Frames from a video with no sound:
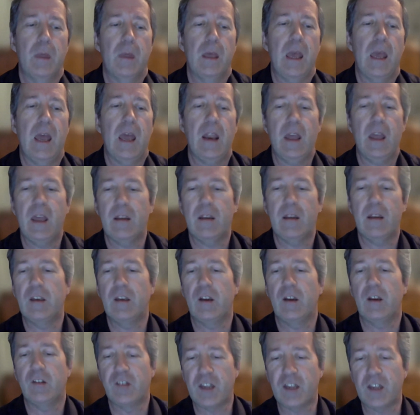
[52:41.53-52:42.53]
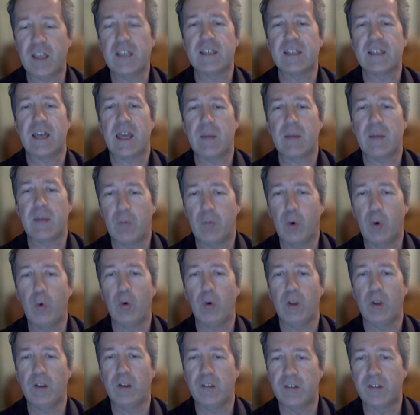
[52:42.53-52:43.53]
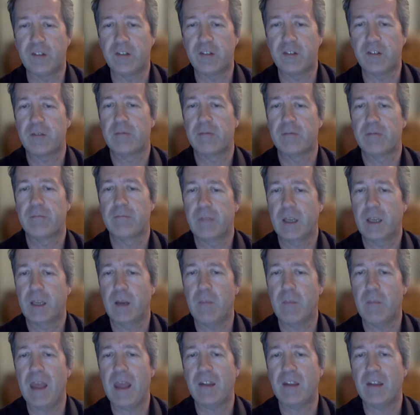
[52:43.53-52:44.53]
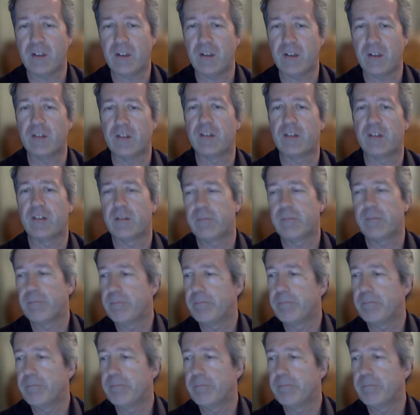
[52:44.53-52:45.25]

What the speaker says: how sticky tape, rulers, masses,